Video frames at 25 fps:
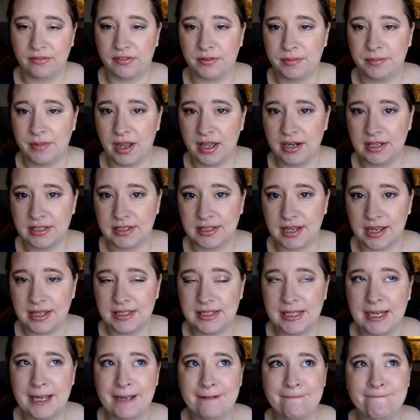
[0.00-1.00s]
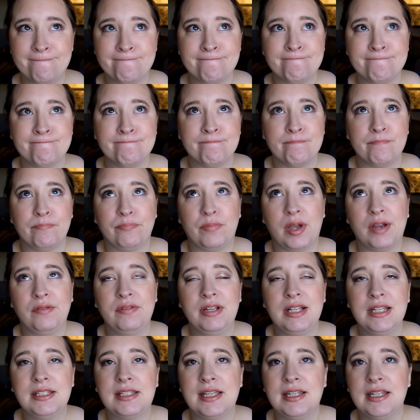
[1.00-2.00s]
from Anastasia, but I
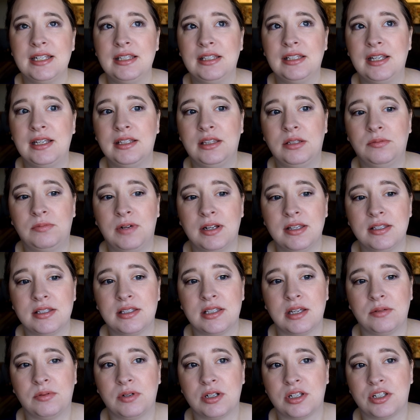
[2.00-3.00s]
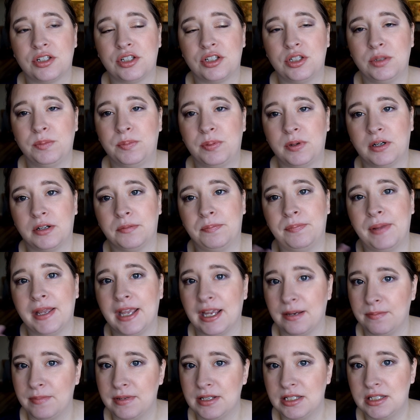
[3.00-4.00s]
realized I didn't like the ones that were super
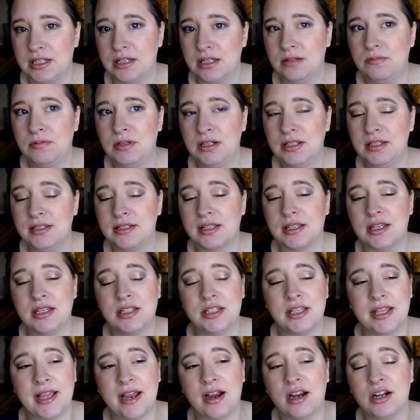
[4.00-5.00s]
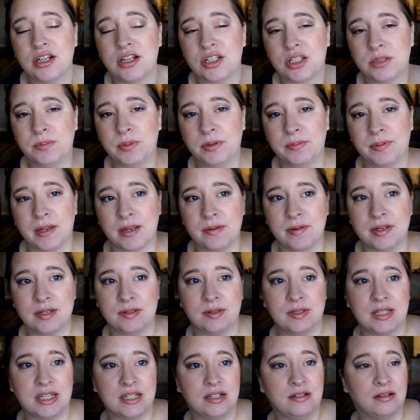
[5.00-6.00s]
pigmented ones, because they are super
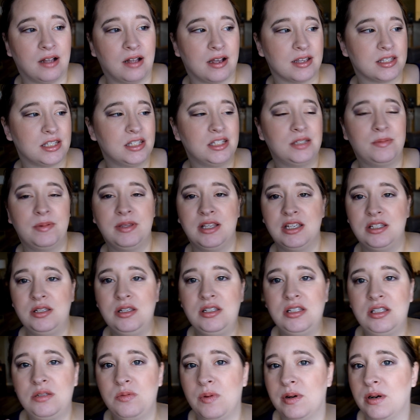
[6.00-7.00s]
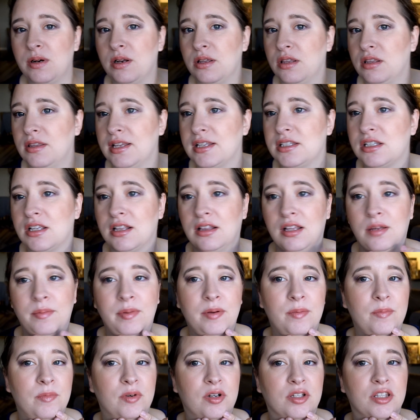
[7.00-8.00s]
pigmented glosses, but this is one that's a little
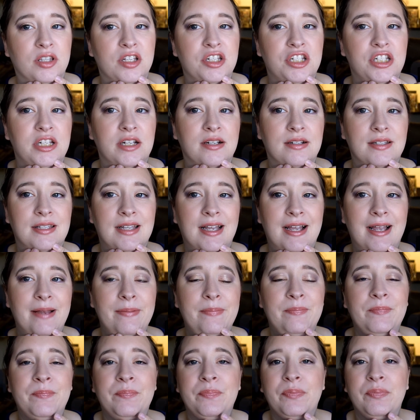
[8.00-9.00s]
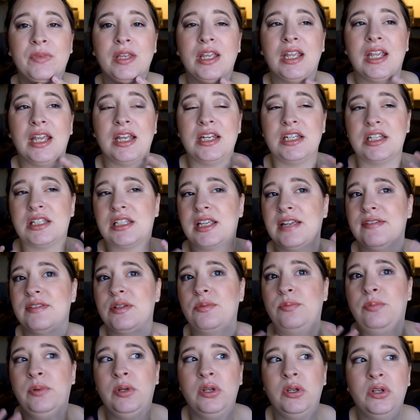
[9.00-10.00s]
bit more on the sheer side. And it just gives
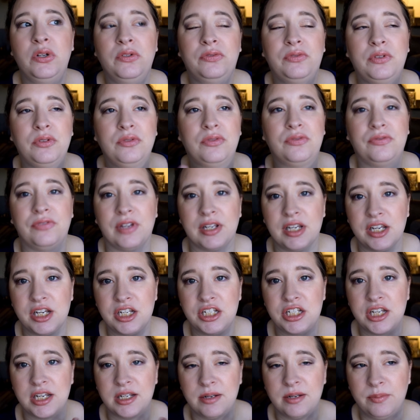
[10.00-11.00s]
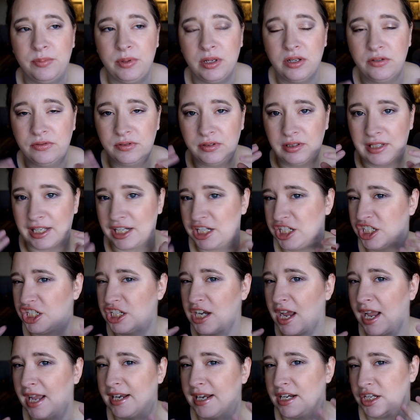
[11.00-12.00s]
a beautiful finish and a beautiful like
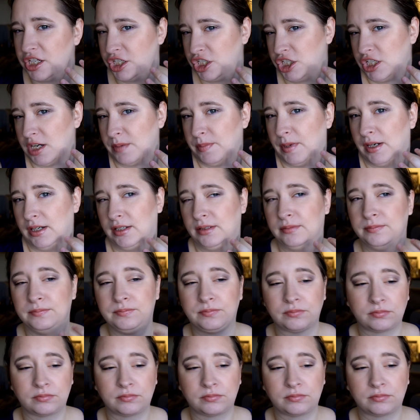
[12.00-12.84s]
shine and shimmer.